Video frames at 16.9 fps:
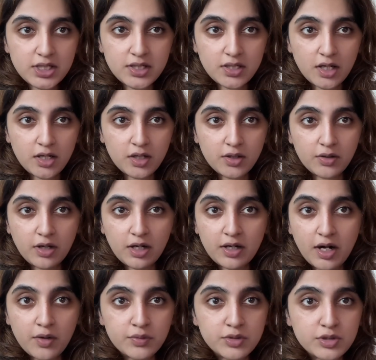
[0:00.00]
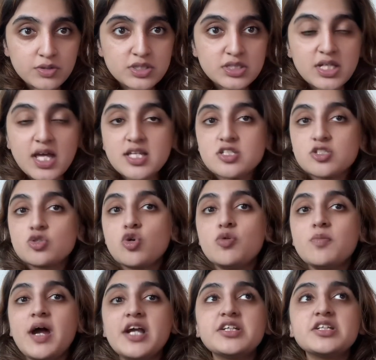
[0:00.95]
around you says, no
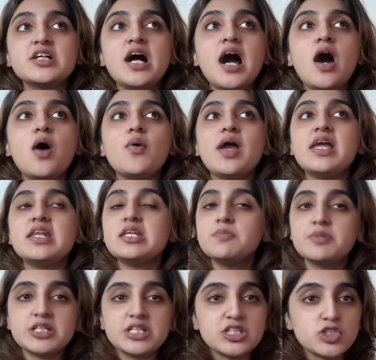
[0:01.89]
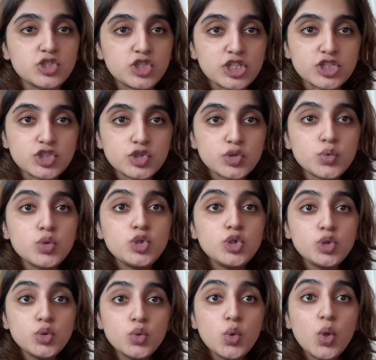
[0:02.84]
matter how anybody treats you,
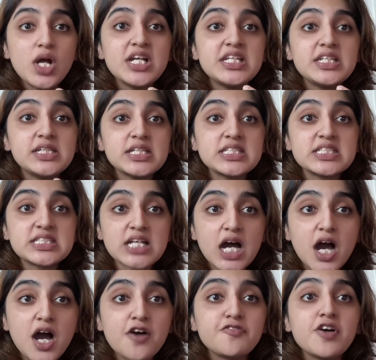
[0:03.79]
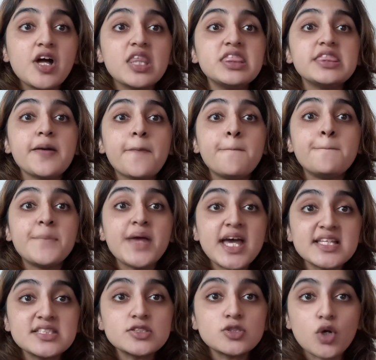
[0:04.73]
you deserve the
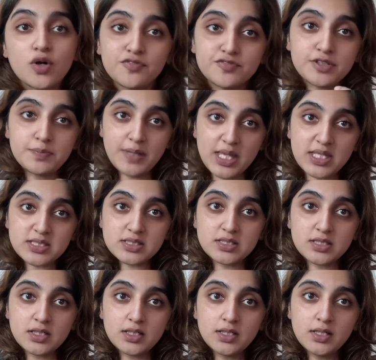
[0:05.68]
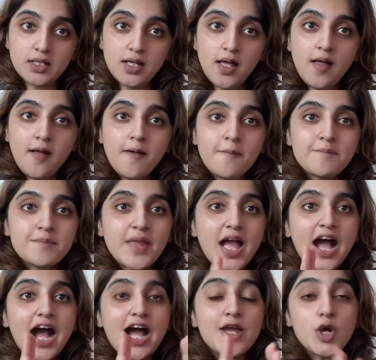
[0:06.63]
best of the best.
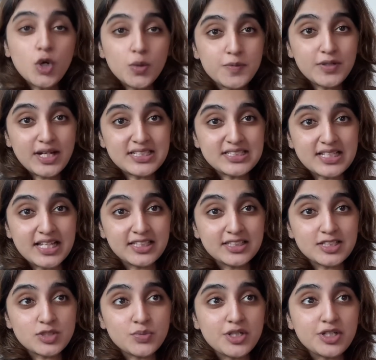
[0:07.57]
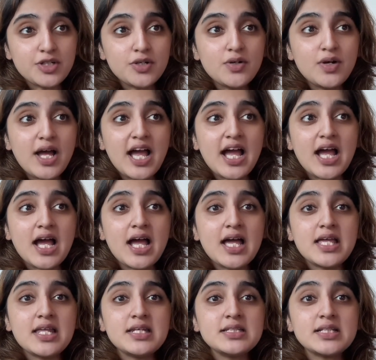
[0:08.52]
I hope you guys like this video,
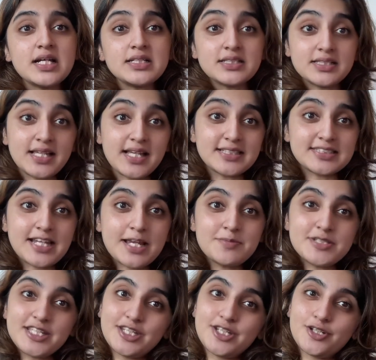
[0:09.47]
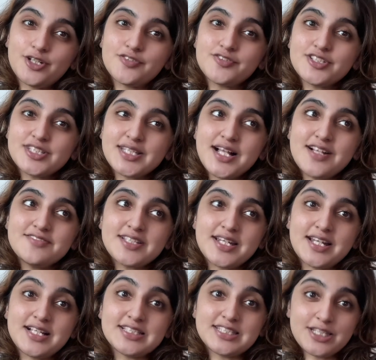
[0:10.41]
and until next time, take care of yourselves,
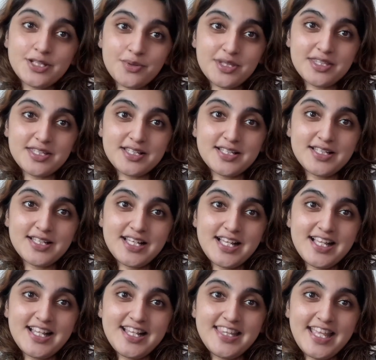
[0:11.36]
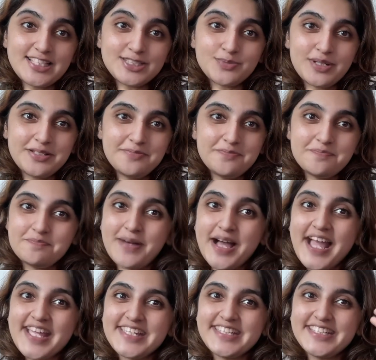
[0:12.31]
and I'll see you in the next one.
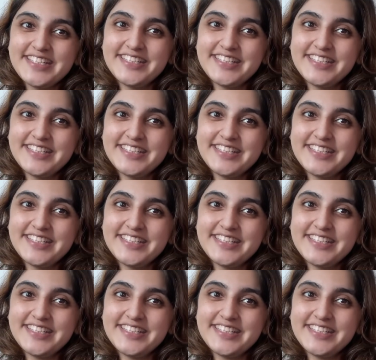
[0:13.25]
Bye.